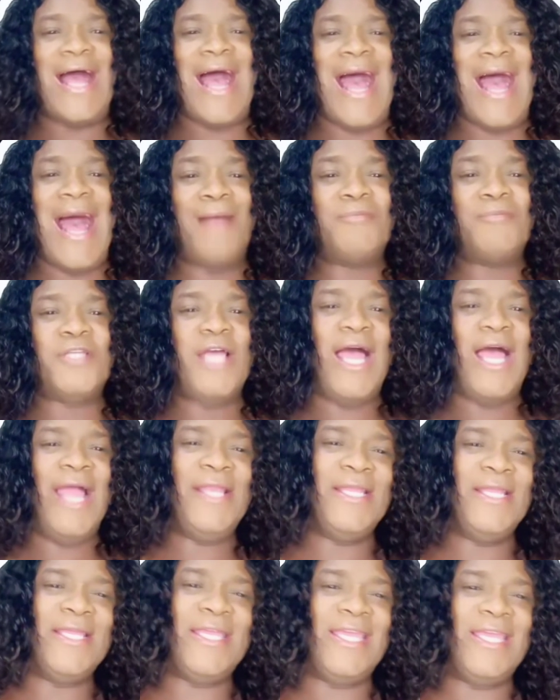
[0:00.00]
I'm
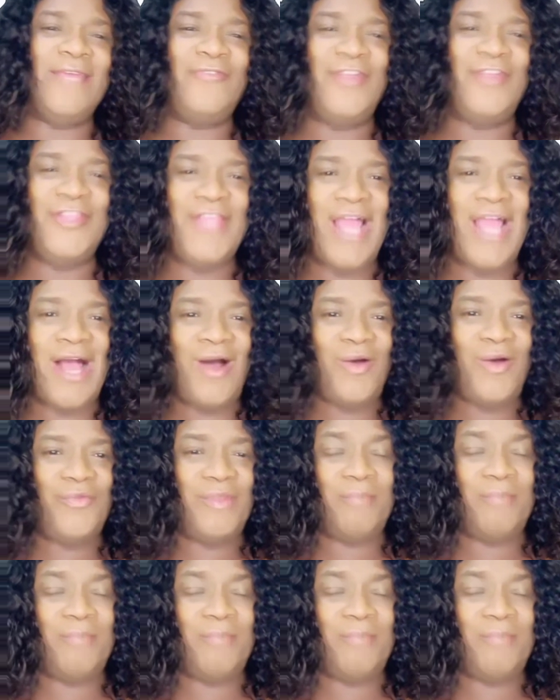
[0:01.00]
kind of giving y'all the